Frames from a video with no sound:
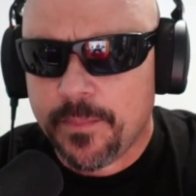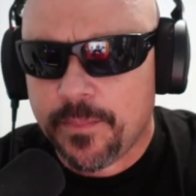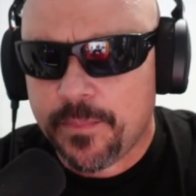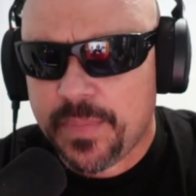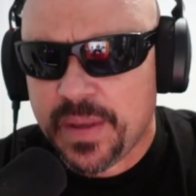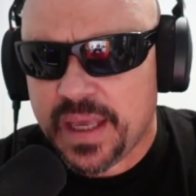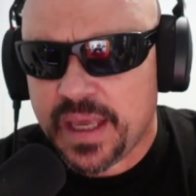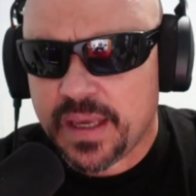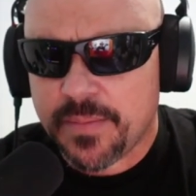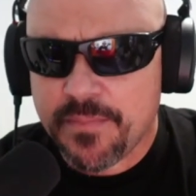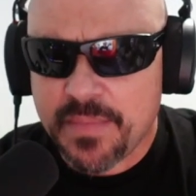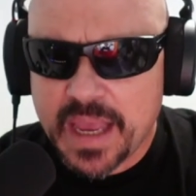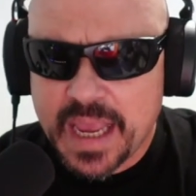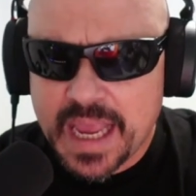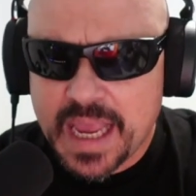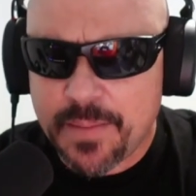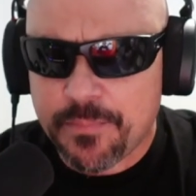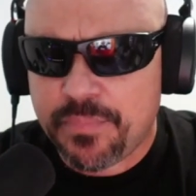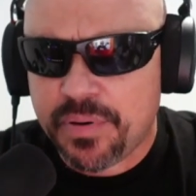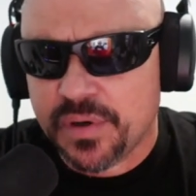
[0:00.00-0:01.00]
big
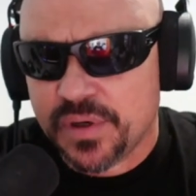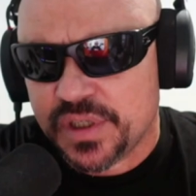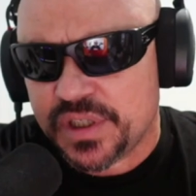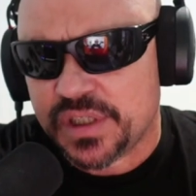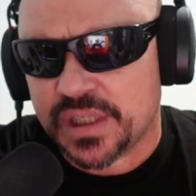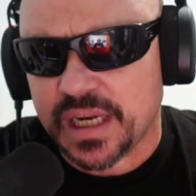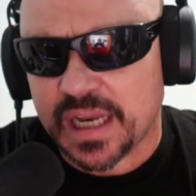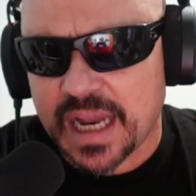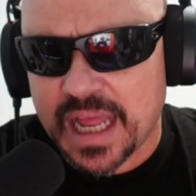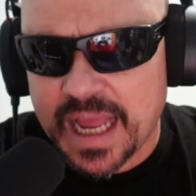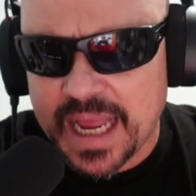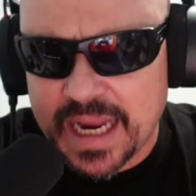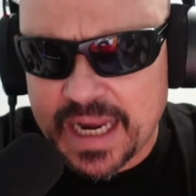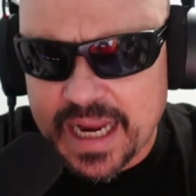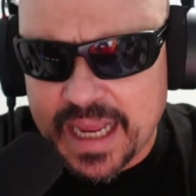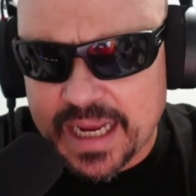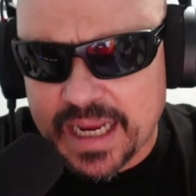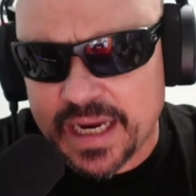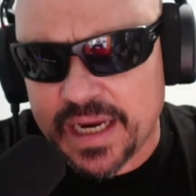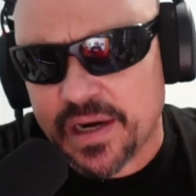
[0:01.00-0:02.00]
man push the line
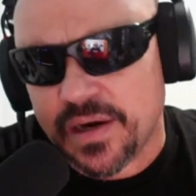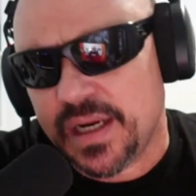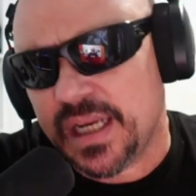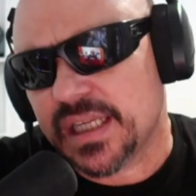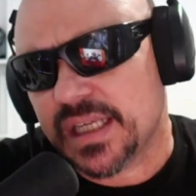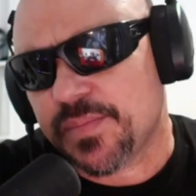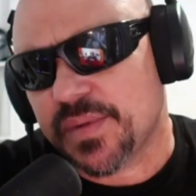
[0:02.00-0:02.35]
like I hear he's